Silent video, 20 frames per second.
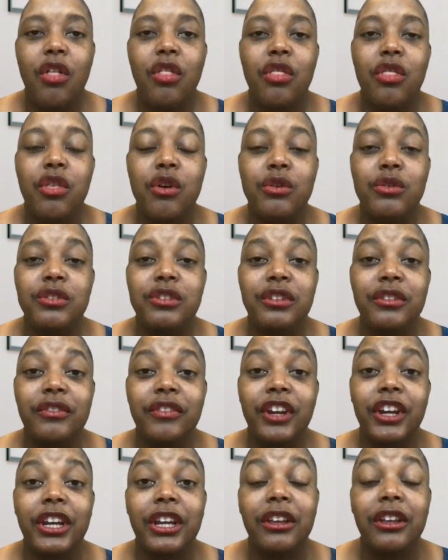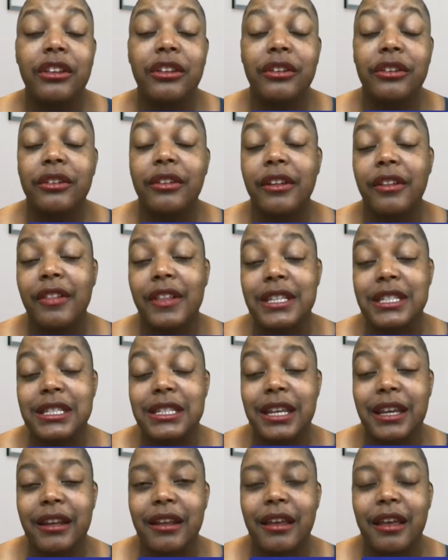those are very clearly
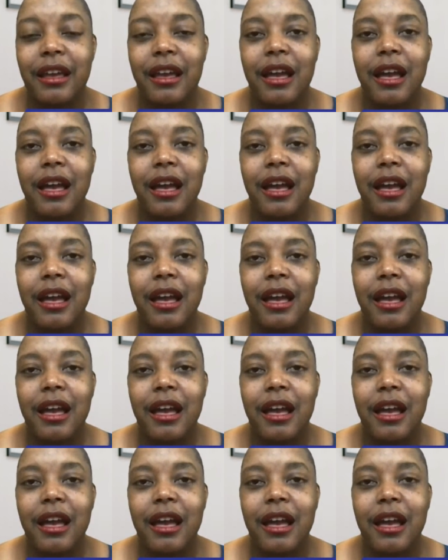listed.